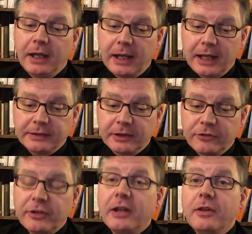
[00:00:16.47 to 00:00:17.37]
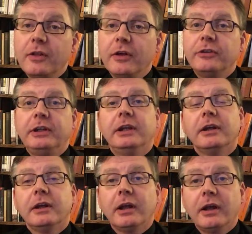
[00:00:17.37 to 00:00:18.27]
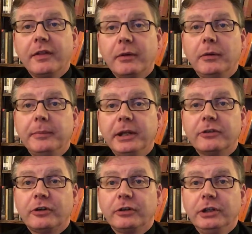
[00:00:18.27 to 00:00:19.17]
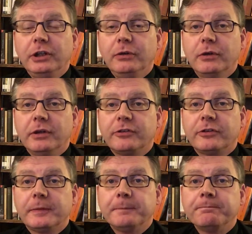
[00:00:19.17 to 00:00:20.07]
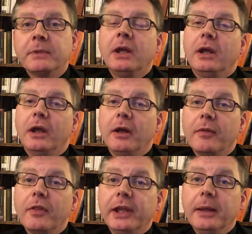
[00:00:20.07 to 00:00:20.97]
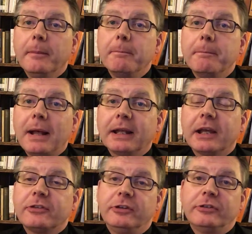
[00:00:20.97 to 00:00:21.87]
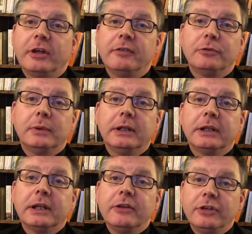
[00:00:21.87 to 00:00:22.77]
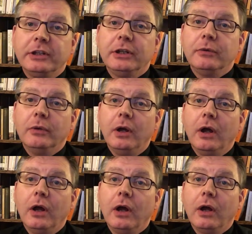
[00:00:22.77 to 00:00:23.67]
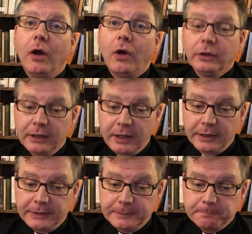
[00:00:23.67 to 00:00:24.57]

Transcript: and at 10:30 there will be a sung Eucharist. The Malagasy service will continue online.